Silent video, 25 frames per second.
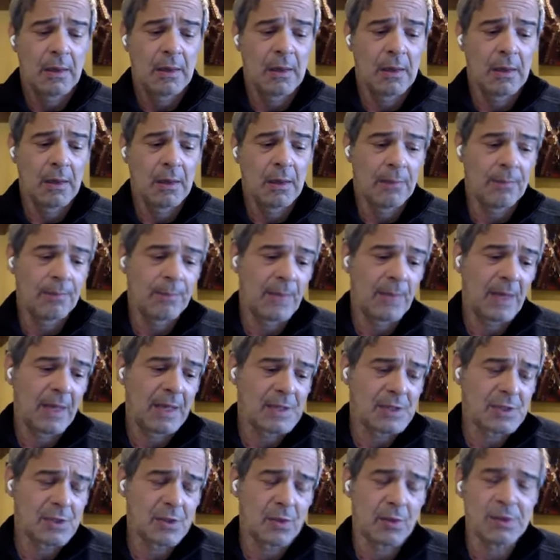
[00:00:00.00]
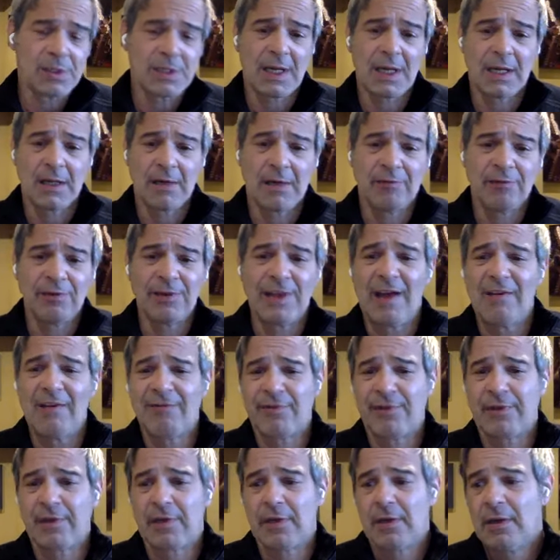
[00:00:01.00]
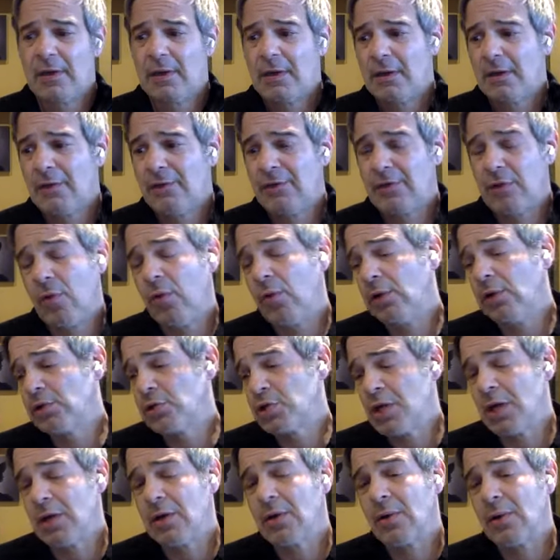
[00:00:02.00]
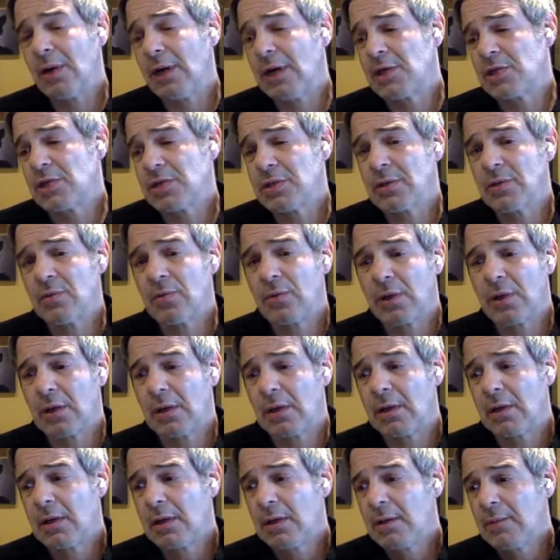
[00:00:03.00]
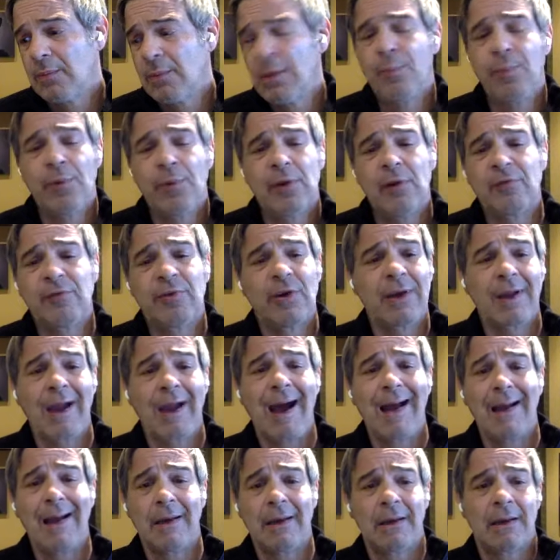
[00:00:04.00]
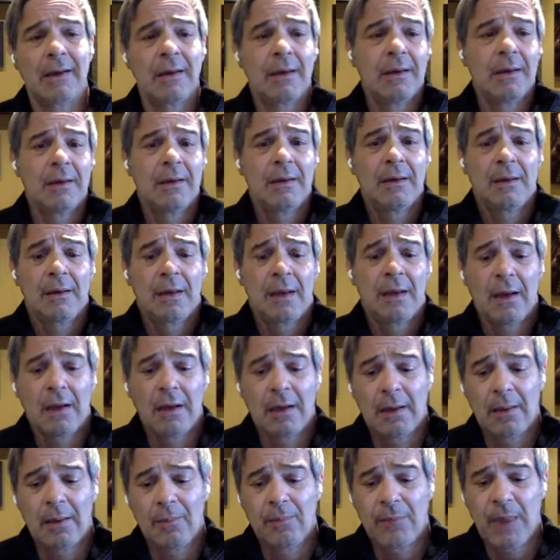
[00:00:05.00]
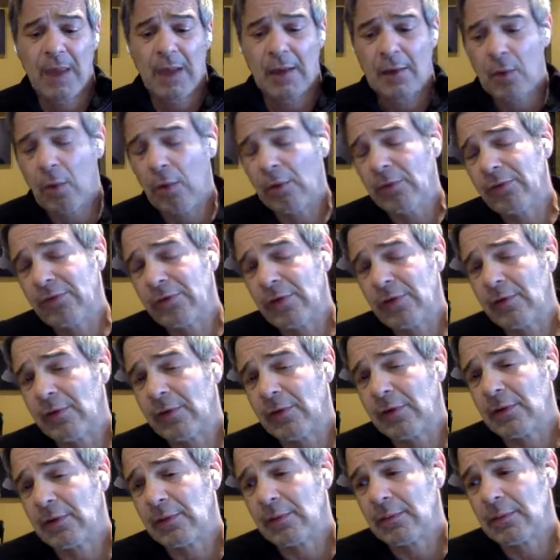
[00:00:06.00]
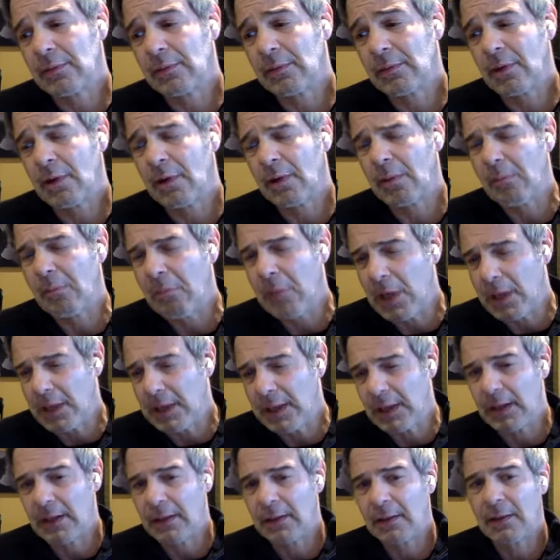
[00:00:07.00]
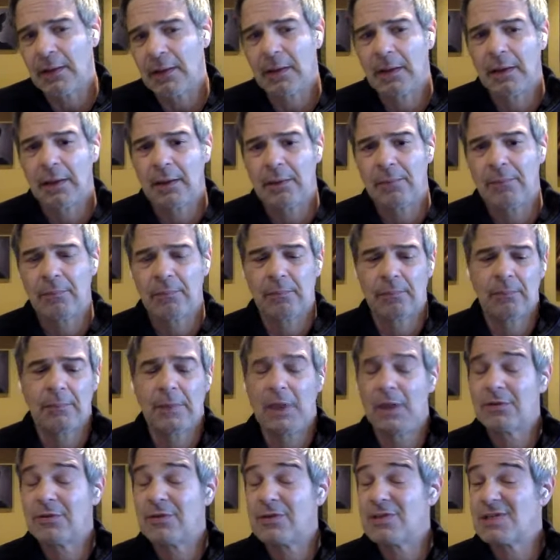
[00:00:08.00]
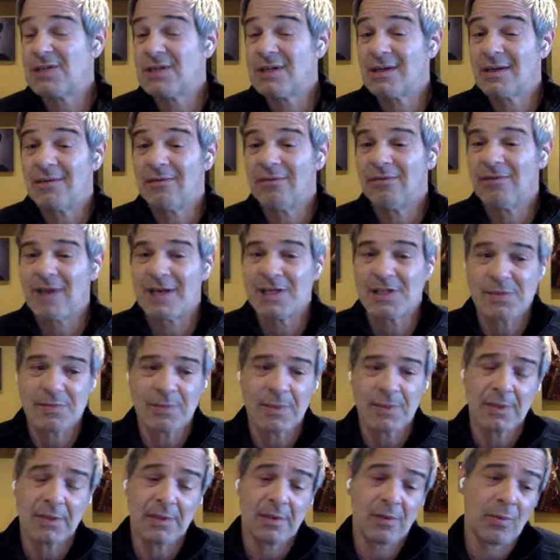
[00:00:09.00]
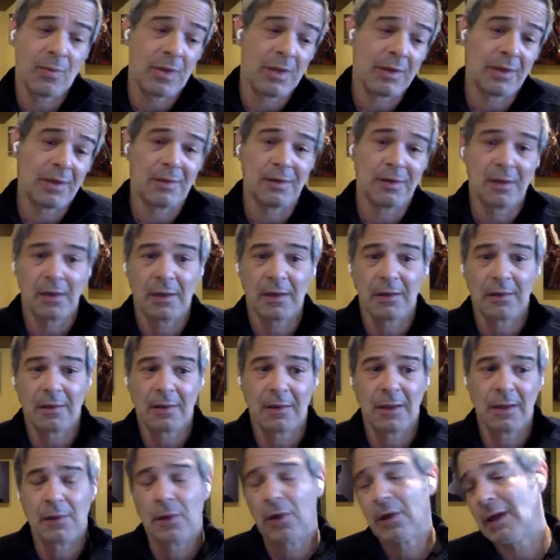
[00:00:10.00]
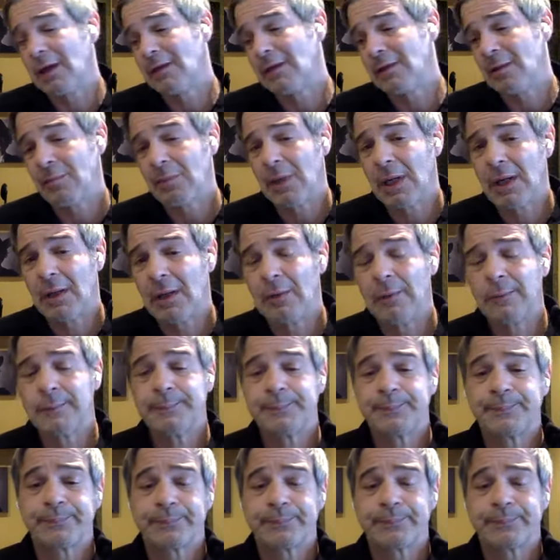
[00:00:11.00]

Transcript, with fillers: um, and so it's kind of left it's a whole generation where people have forgotten um, that gold and silver are money um, not just an investment the way that they they look at them now